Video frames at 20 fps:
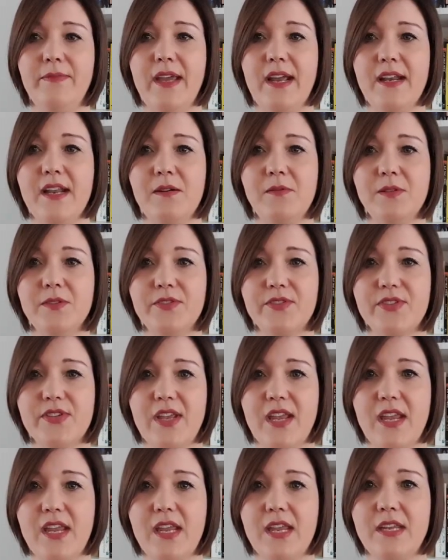Then I would
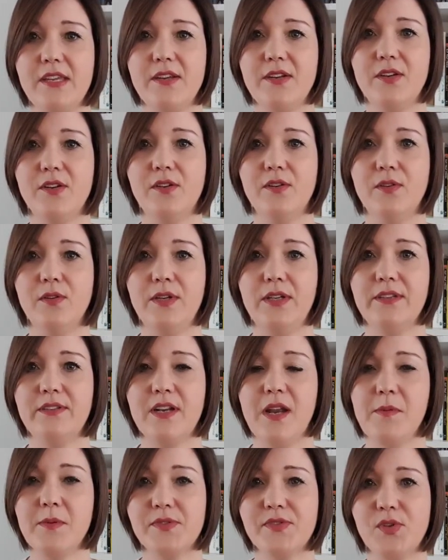say, in
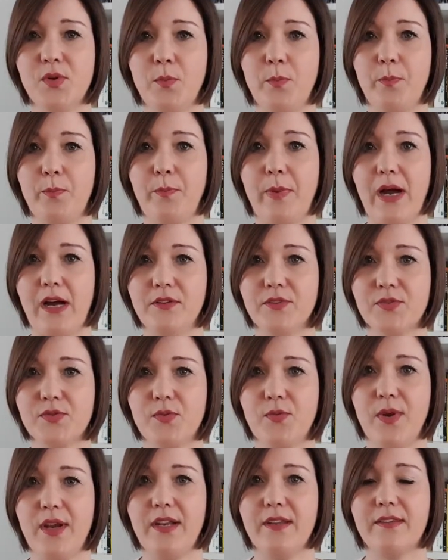terms of
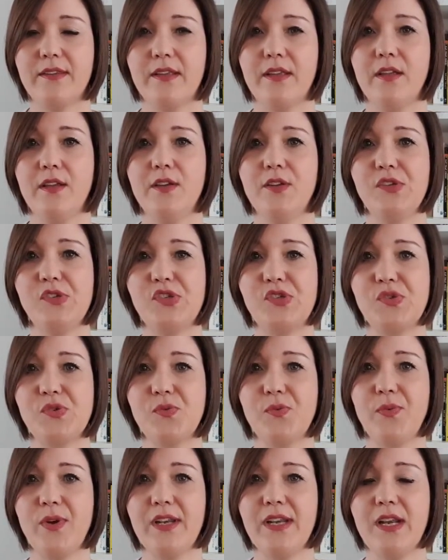bounce rate, you
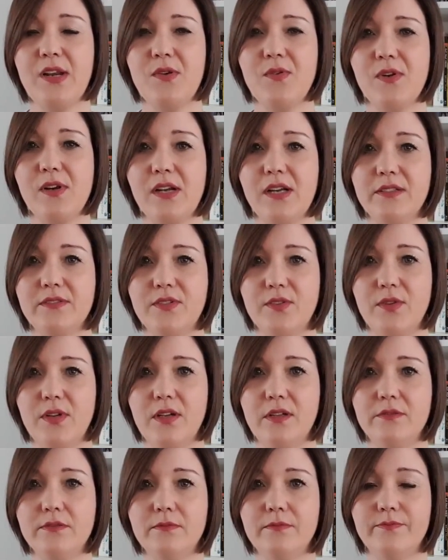should really look at
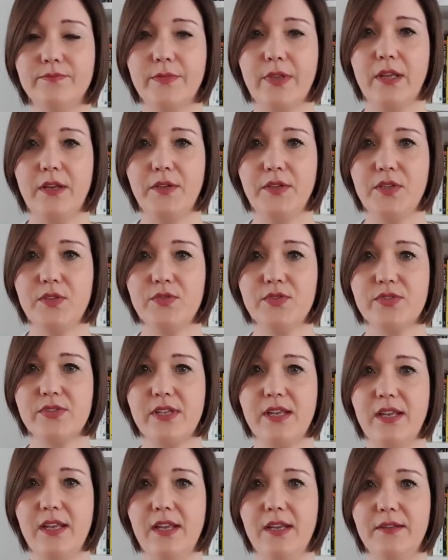use
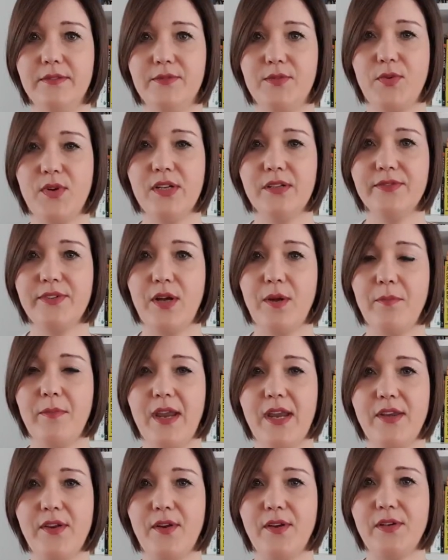the drill down
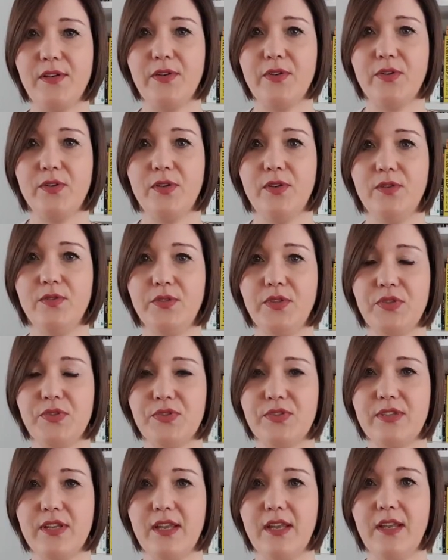menu and you
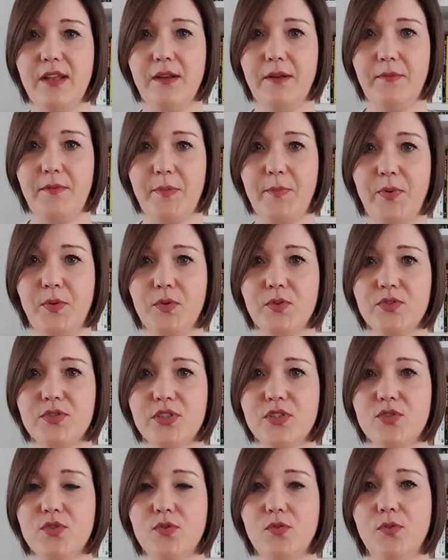use the
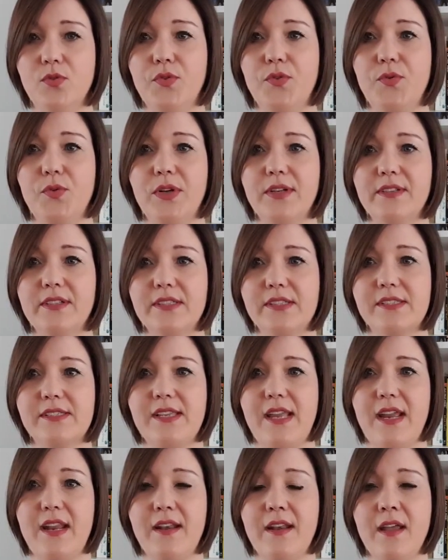reporting tool to
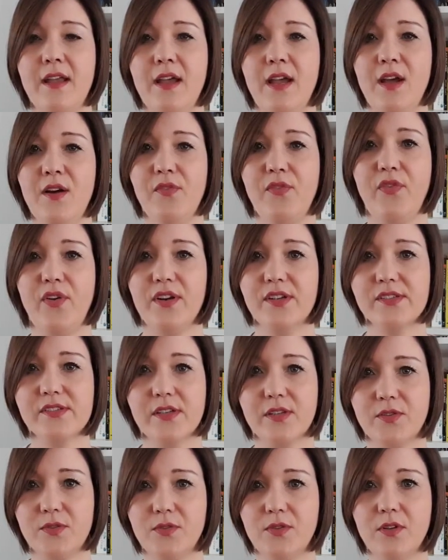understand, first
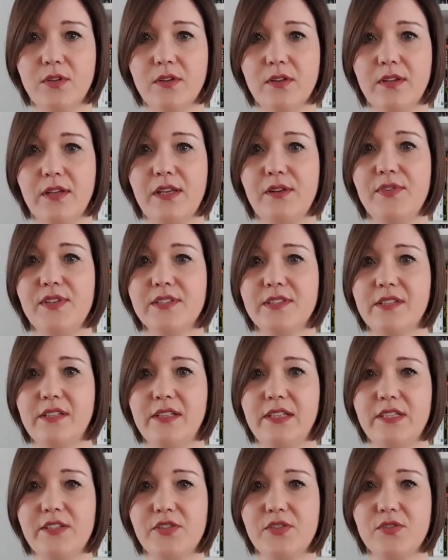of all, if it's
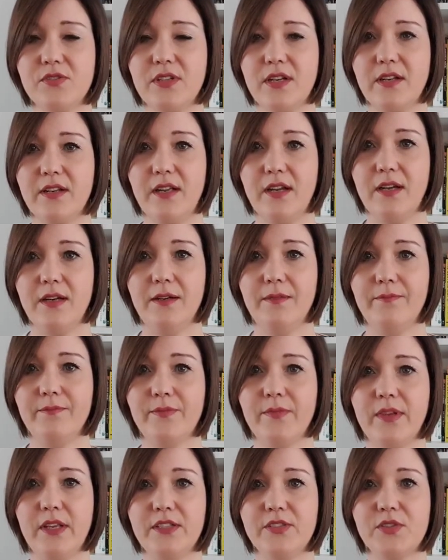an issue
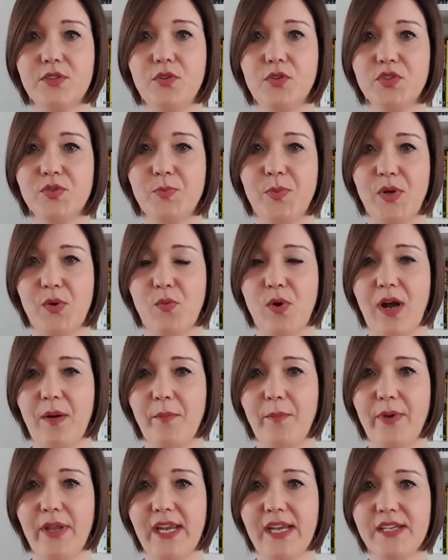that is caused by
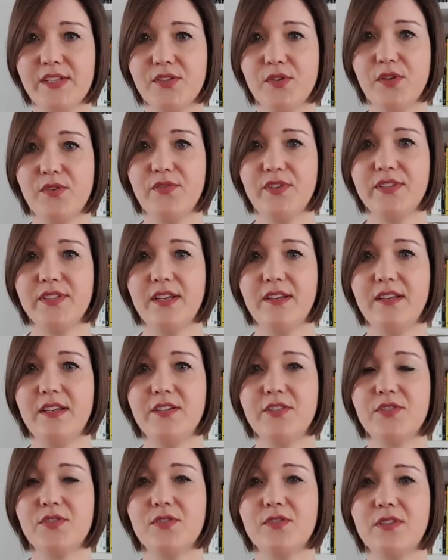one page or if it's an
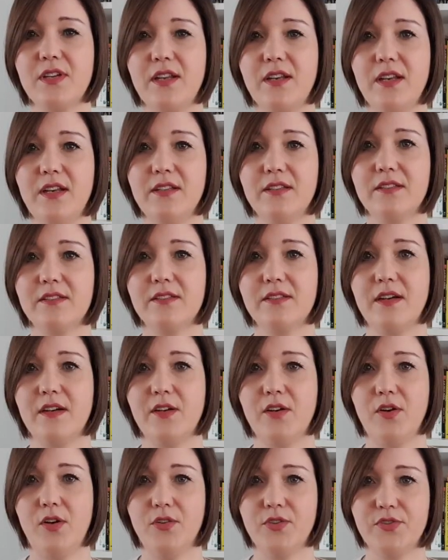issue that is
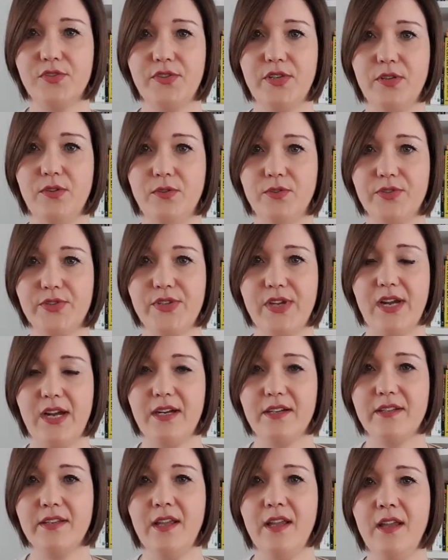across the whole
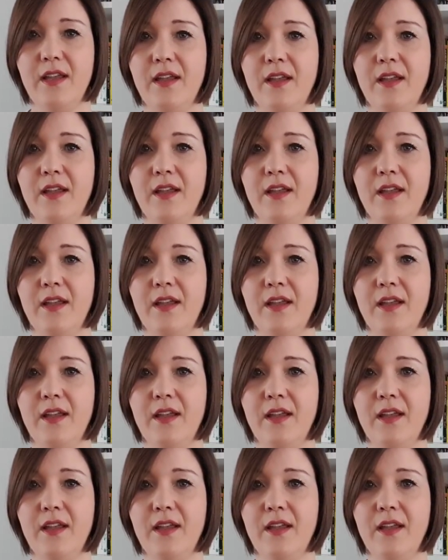site.